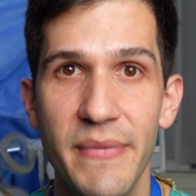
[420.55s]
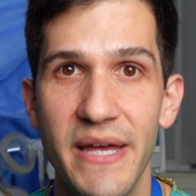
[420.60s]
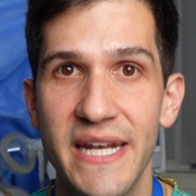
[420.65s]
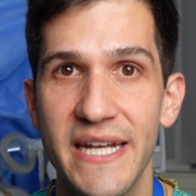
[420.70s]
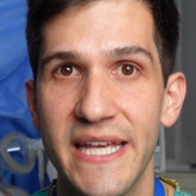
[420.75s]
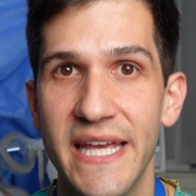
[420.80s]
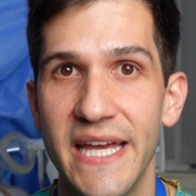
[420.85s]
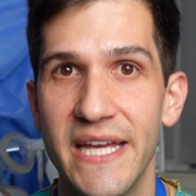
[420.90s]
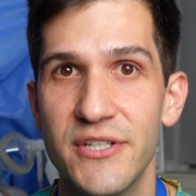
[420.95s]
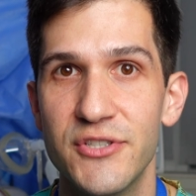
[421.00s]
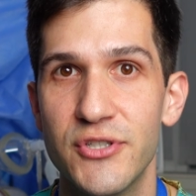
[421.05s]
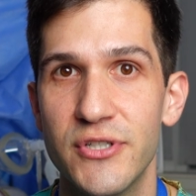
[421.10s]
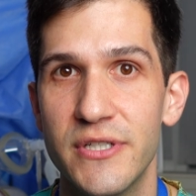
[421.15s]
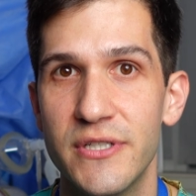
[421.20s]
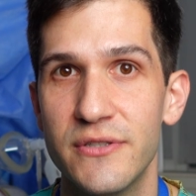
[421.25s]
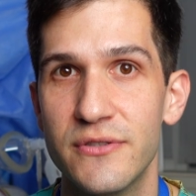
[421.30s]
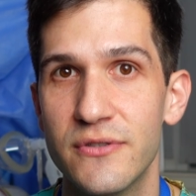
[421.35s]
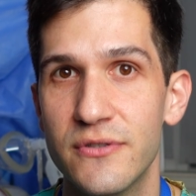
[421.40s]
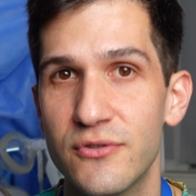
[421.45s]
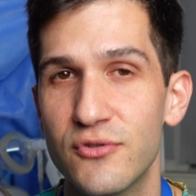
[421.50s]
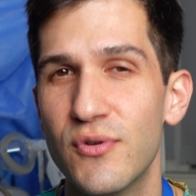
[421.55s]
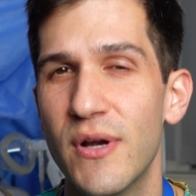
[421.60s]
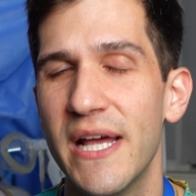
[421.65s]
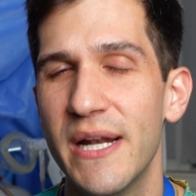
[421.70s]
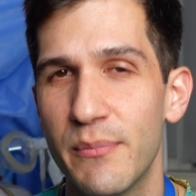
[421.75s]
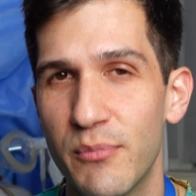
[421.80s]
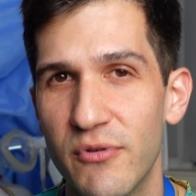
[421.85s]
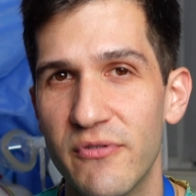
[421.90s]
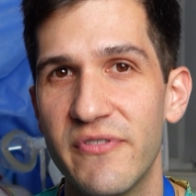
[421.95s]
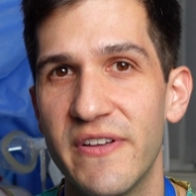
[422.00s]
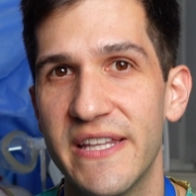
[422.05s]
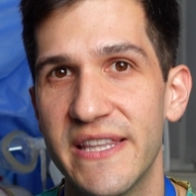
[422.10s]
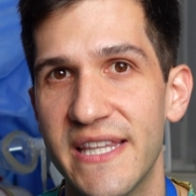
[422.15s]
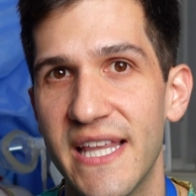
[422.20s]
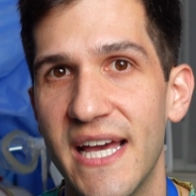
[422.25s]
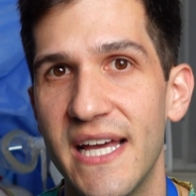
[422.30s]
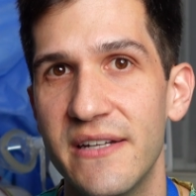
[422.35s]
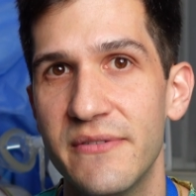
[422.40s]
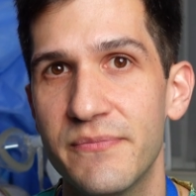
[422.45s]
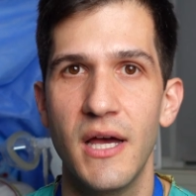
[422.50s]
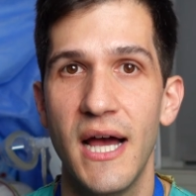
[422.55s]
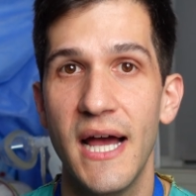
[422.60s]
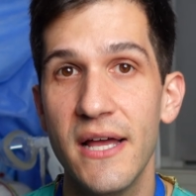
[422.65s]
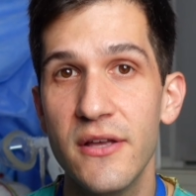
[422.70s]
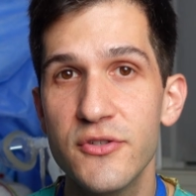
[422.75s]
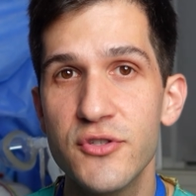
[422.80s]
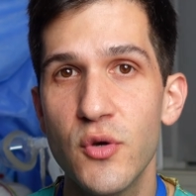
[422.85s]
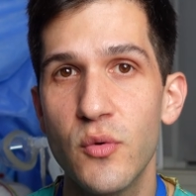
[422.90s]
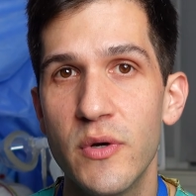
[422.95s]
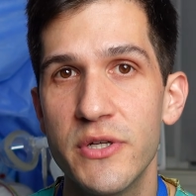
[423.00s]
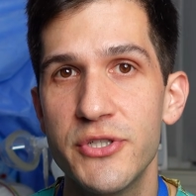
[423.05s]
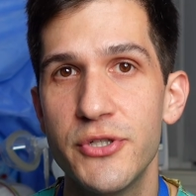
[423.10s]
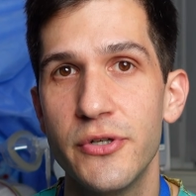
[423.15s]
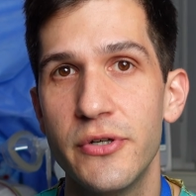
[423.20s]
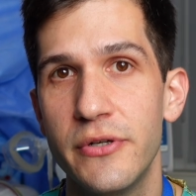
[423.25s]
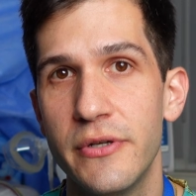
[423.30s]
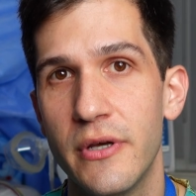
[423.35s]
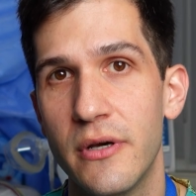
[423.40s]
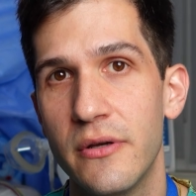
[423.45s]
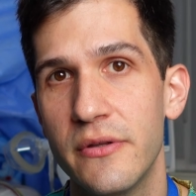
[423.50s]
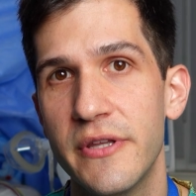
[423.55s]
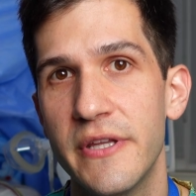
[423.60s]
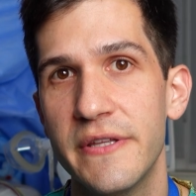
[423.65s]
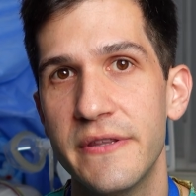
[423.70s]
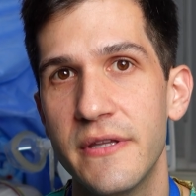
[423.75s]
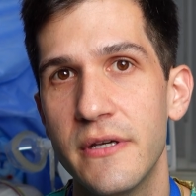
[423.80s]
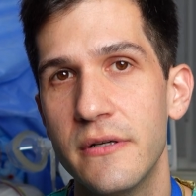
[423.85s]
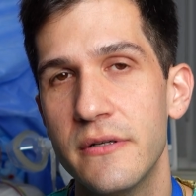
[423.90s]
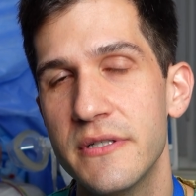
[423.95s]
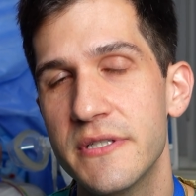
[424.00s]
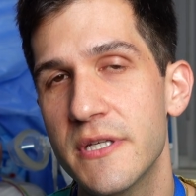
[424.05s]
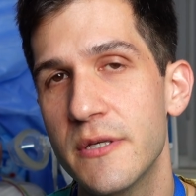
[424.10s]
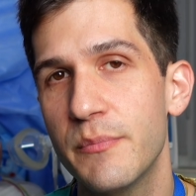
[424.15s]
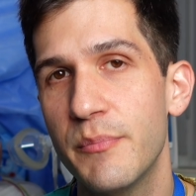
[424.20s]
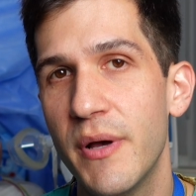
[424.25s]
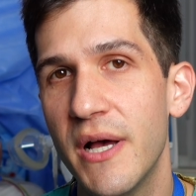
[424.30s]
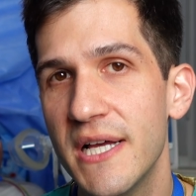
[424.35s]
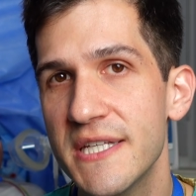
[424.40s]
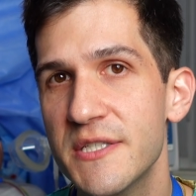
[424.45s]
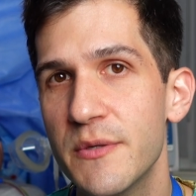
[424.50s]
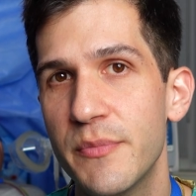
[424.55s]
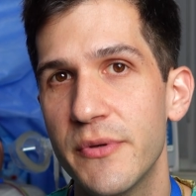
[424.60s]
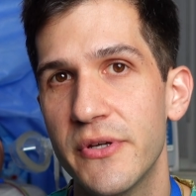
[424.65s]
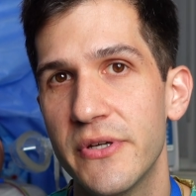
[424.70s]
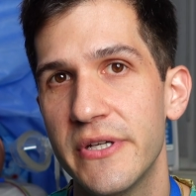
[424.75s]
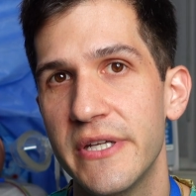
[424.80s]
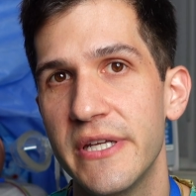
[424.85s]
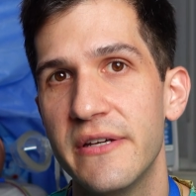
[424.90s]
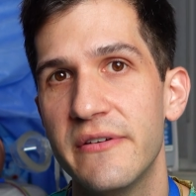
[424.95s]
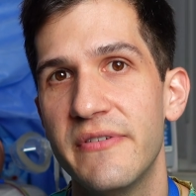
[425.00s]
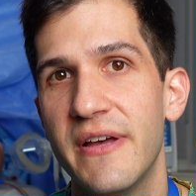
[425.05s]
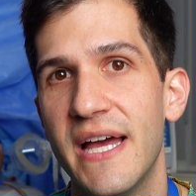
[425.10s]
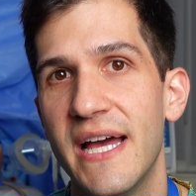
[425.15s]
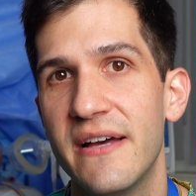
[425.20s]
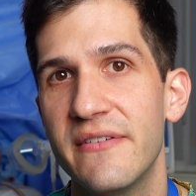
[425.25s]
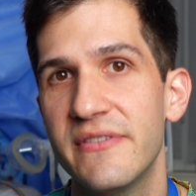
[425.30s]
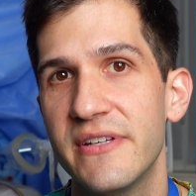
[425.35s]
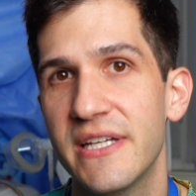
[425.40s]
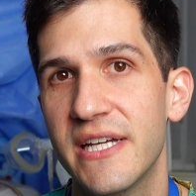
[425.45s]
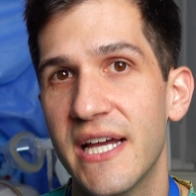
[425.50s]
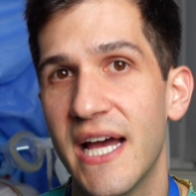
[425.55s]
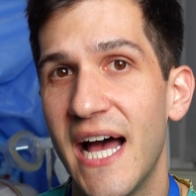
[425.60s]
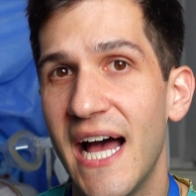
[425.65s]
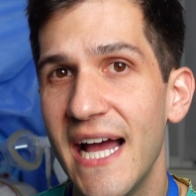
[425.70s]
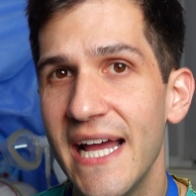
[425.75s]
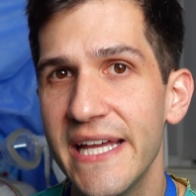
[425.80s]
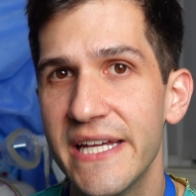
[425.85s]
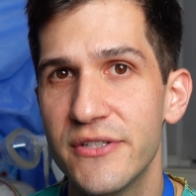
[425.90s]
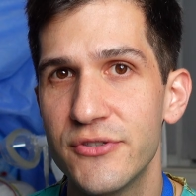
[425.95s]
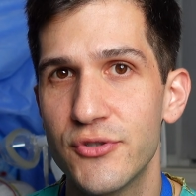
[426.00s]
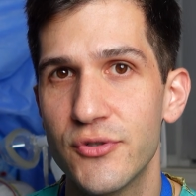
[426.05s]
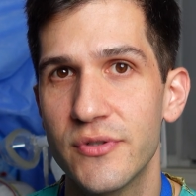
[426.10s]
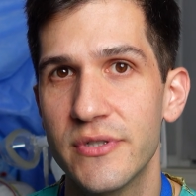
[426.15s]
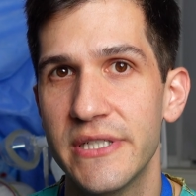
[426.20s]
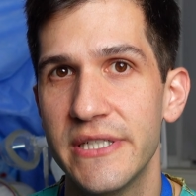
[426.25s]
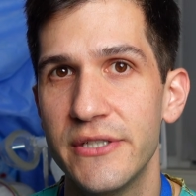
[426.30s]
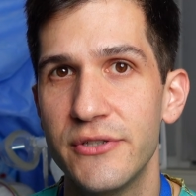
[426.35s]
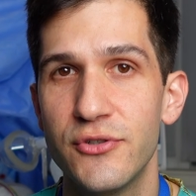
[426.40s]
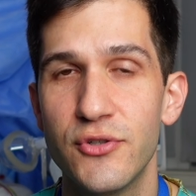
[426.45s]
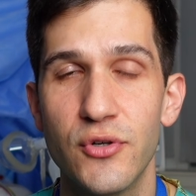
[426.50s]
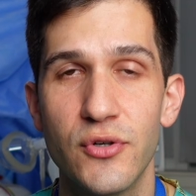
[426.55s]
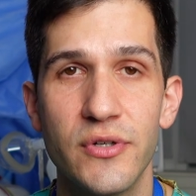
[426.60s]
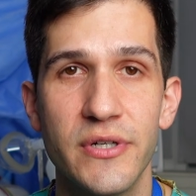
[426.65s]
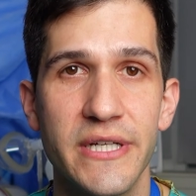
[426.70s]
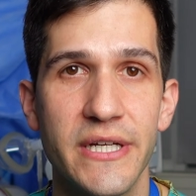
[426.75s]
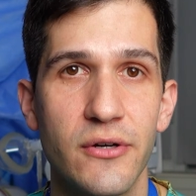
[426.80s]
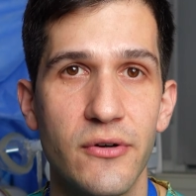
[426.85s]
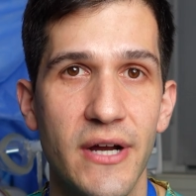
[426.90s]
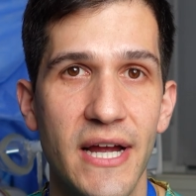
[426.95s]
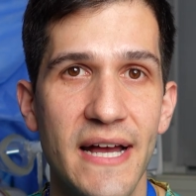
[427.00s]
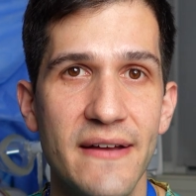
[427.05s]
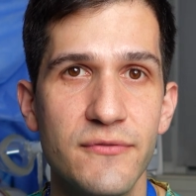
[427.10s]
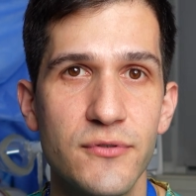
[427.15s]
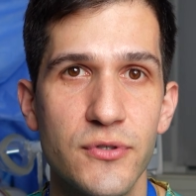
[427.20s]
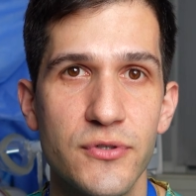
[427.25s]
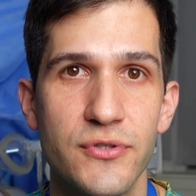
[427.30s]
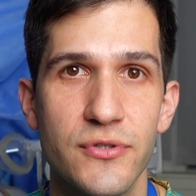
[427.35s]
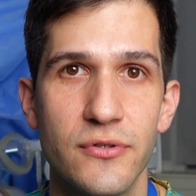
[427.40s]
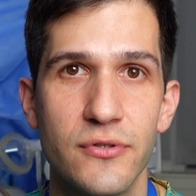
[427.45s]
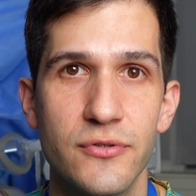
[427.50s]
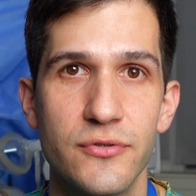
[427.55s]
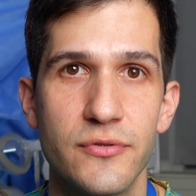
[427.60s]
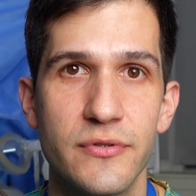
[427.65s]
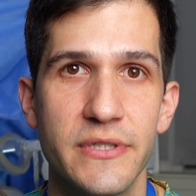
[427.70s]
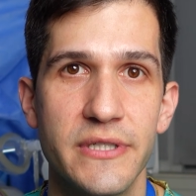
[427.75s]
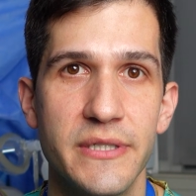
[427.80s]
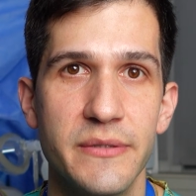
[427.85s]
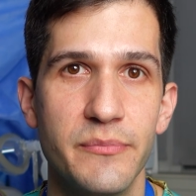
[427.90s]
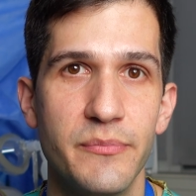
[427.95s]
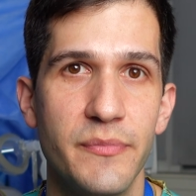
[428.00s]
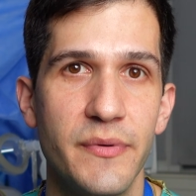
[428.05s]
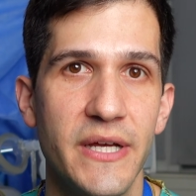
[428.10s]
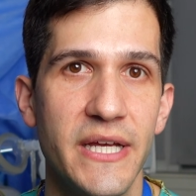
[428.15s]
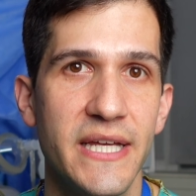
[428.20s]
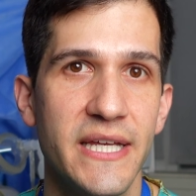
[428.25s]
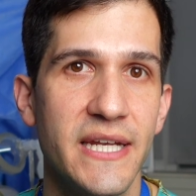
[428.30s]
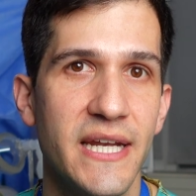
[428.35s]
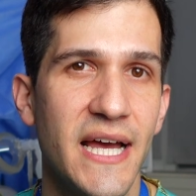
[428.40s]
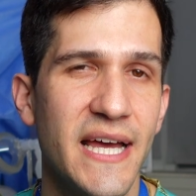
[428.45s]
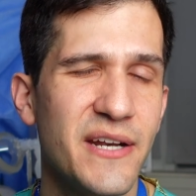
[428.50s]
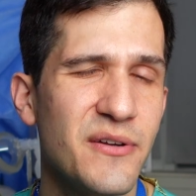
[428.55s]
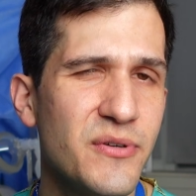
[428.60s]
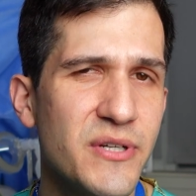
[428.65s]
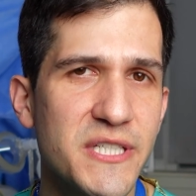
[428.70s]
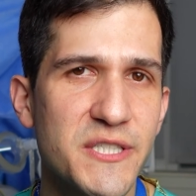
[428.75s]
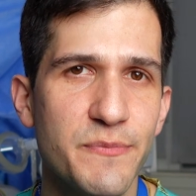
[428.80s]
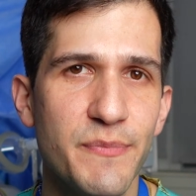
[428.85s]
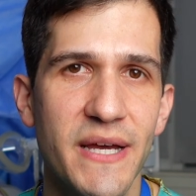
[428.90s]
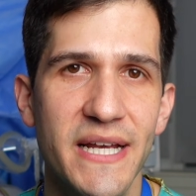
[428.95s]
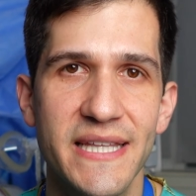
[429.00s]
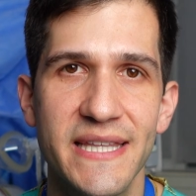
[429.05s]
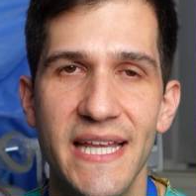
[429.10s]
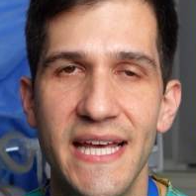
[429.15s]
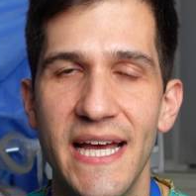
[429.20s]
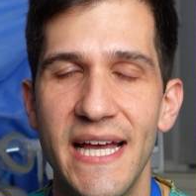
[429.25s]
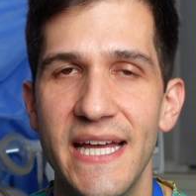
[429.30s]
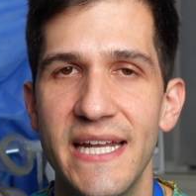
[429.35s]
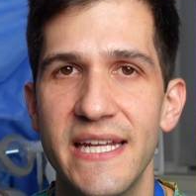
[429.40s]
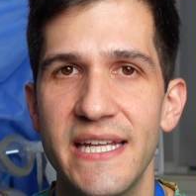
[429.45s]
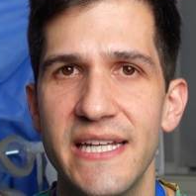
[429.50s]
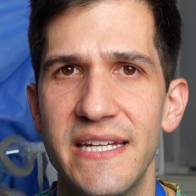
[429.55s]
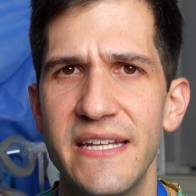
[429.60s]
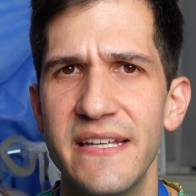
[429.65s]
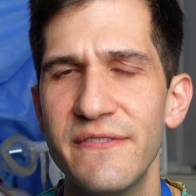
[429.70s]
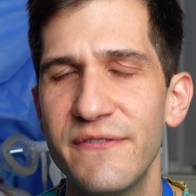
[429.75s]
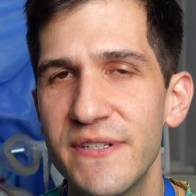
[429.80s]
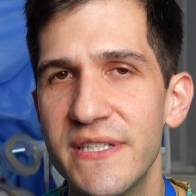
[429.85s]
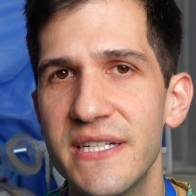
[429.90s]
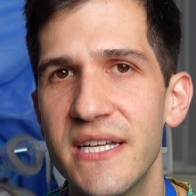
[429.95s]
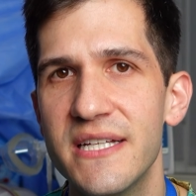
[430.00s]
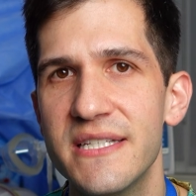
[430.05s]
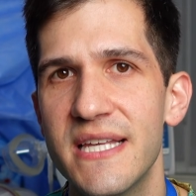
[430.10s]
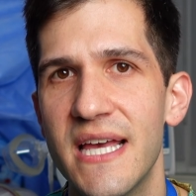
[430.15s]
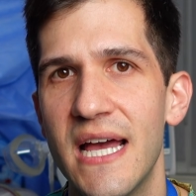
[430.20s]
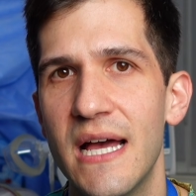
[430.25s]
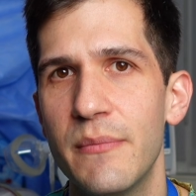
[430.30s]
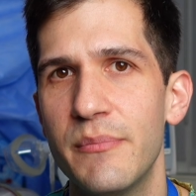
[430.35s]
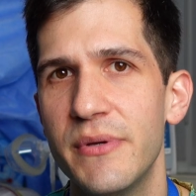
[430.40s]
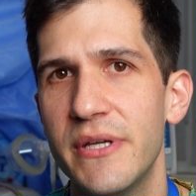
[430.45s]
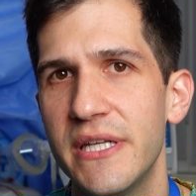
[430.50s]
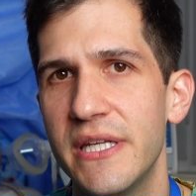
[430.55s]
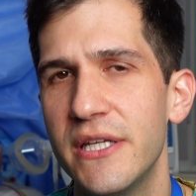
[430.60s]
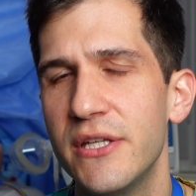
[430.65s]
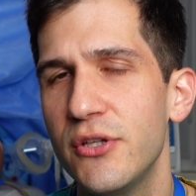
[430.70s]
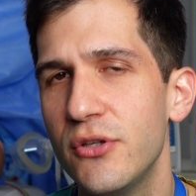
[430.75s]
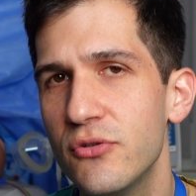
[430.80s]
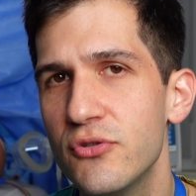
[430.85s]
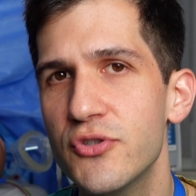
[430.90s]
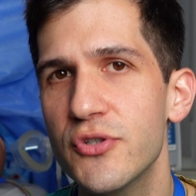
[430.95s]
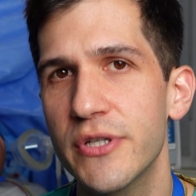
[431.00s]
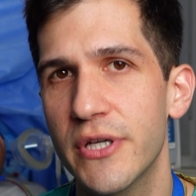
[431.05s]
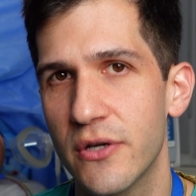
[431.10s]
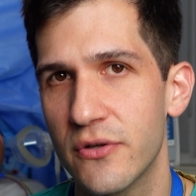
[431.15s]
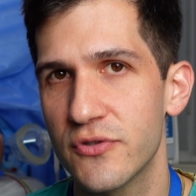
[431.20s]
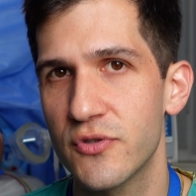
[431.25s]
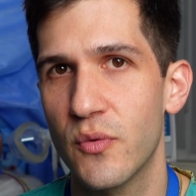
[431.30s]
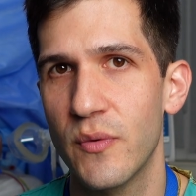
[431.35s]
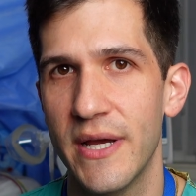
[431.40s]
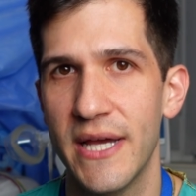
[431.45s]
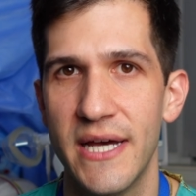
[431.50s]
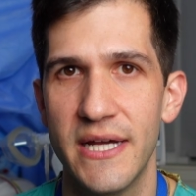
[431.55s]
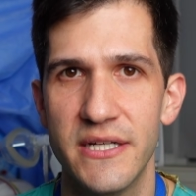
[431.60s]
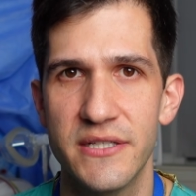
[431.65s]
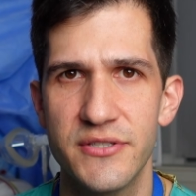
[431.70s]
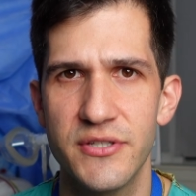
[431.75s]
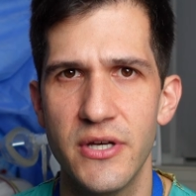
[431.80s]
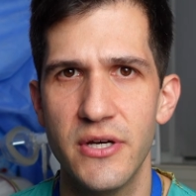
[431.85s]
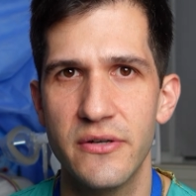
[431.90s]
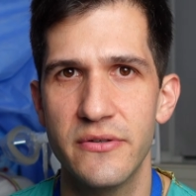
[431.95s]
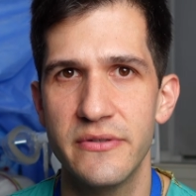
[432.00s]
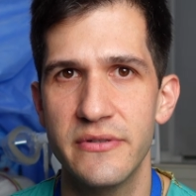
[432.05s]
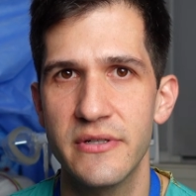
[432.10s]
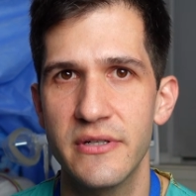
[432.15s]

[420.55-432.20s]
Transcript: medication to try to prevent that. I also want you to know that there is a possibility of having eye injury during or after surgery, but I don't expect that, and if it does happen, it usually goes away on its own.